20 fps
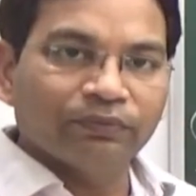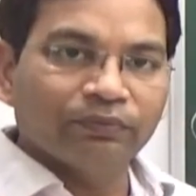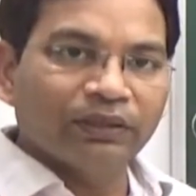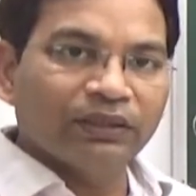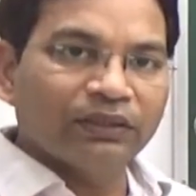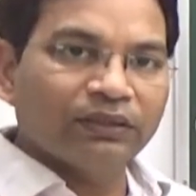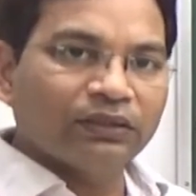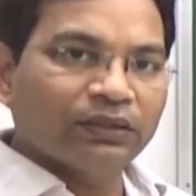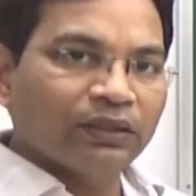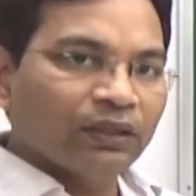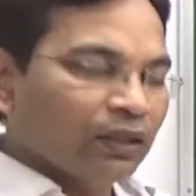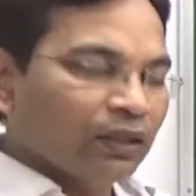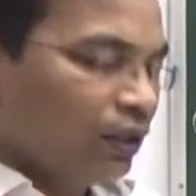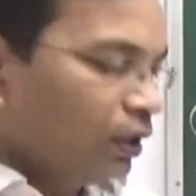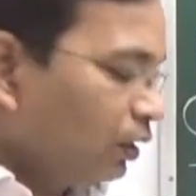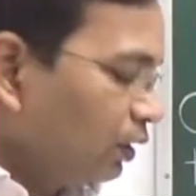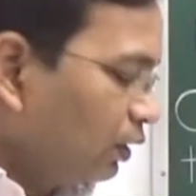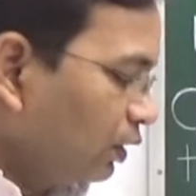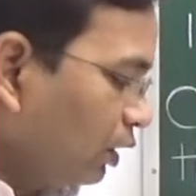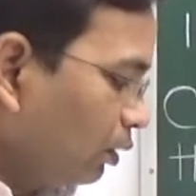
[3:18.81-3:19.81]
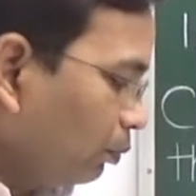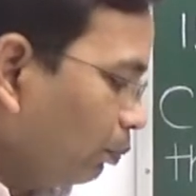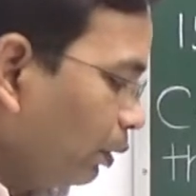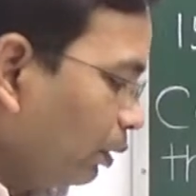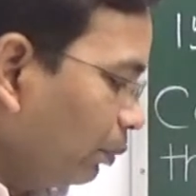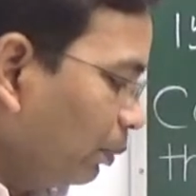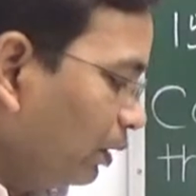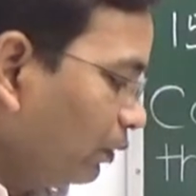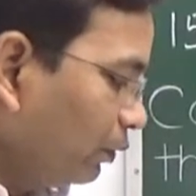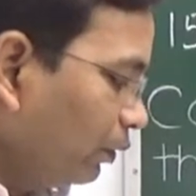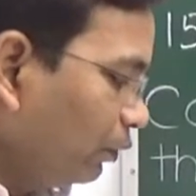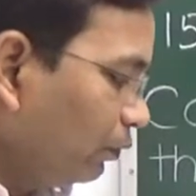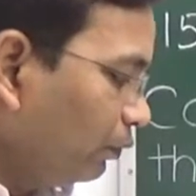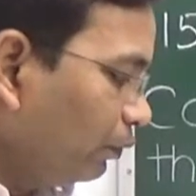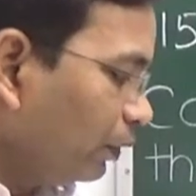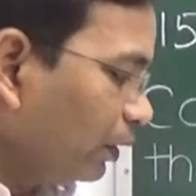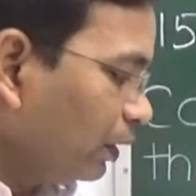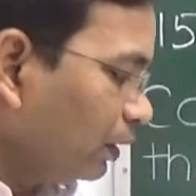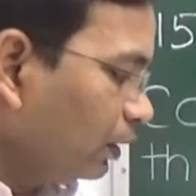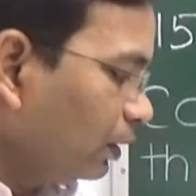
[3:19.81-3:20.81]
Means the number between
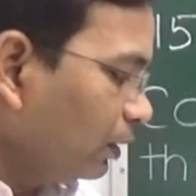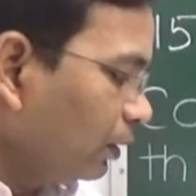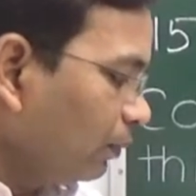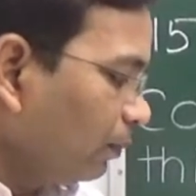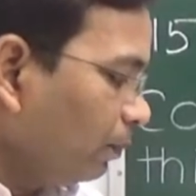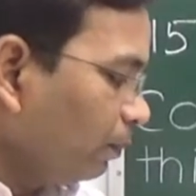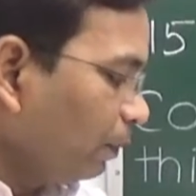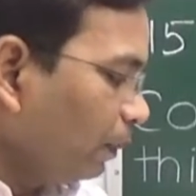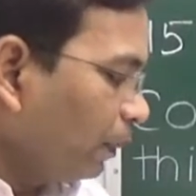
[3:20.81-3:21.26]
1